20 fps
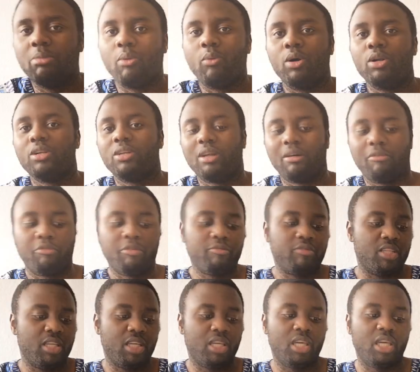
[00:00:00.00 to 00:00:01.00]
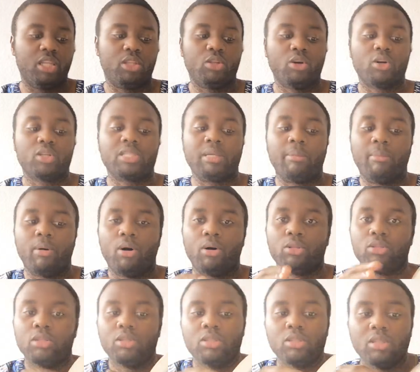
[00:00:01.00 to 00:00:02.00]
number 150. It talks
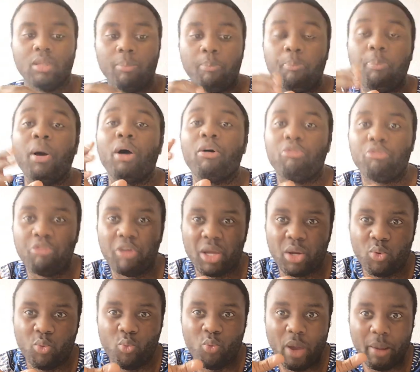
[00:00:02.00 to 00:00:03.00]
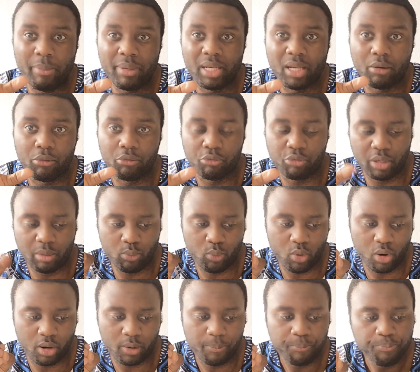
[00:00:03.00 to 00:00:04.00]
about the perfect webinar
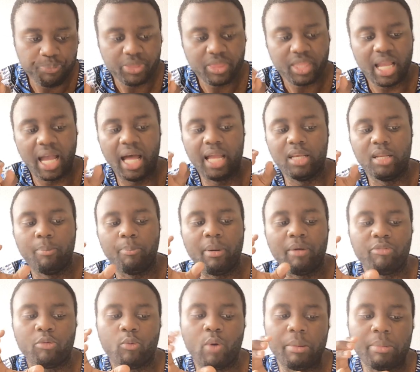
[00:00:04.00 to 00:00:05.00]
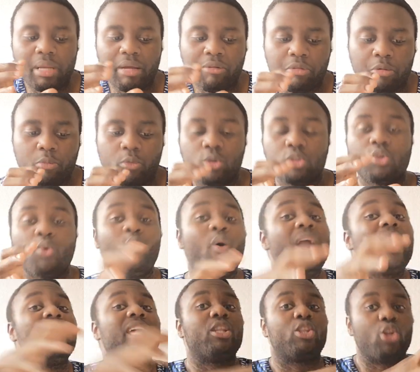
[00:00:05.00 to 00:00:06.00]
framework. And the perfect webinar framework, the
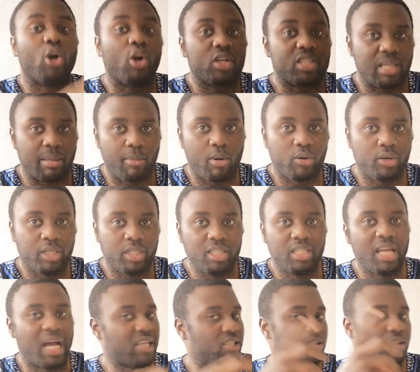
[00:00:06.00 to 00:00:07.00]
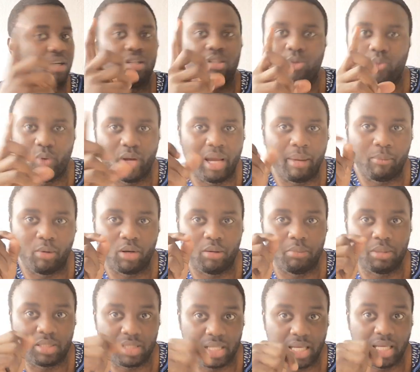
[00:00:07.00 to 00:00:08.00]
way he talks about it, that's not the way I'm going
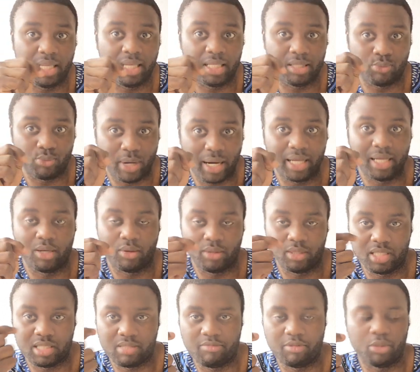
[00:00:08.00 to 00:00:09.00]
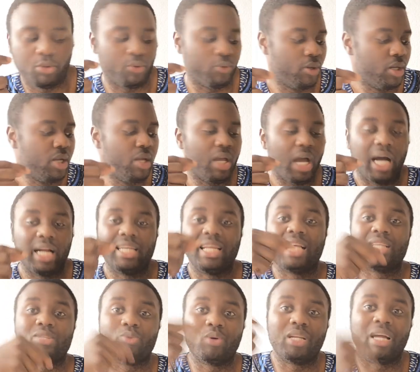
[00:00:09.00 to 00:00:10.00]
to be saying it right now in this video. And
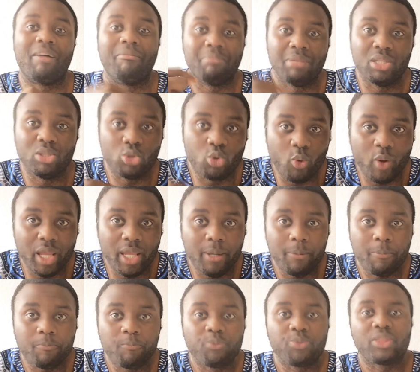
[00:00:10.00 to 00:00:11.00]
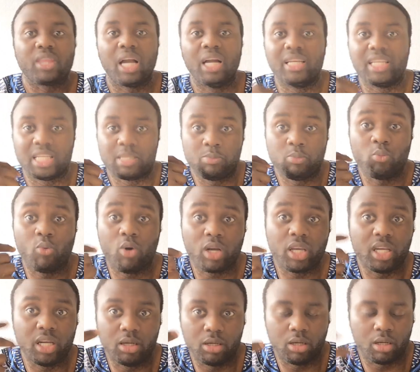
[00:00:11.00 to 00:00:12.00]
that's what I've been doing, and it has been
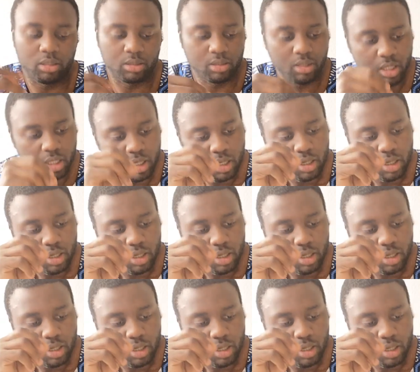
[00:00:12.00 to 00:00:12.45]
working a lot.